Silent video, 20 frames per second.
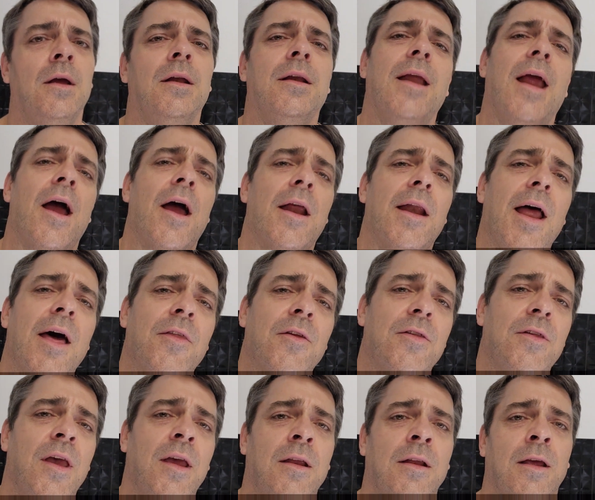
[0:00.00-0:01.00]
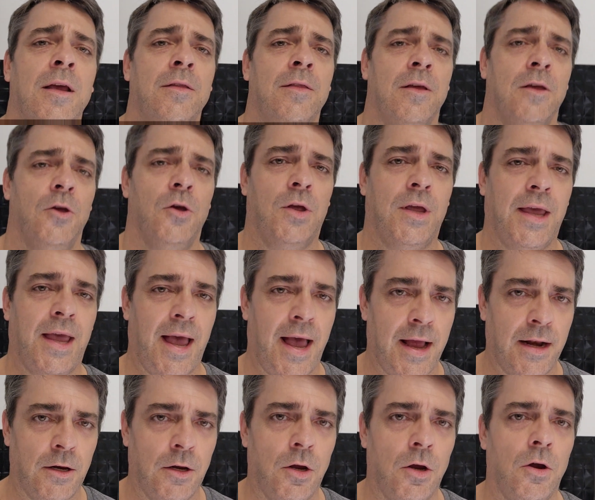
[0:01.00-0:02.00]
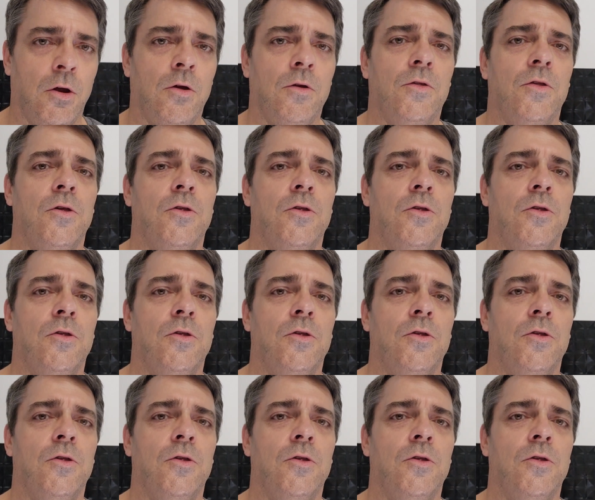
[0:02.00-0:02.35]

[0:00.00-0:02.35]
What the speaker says: Now another technique that you can use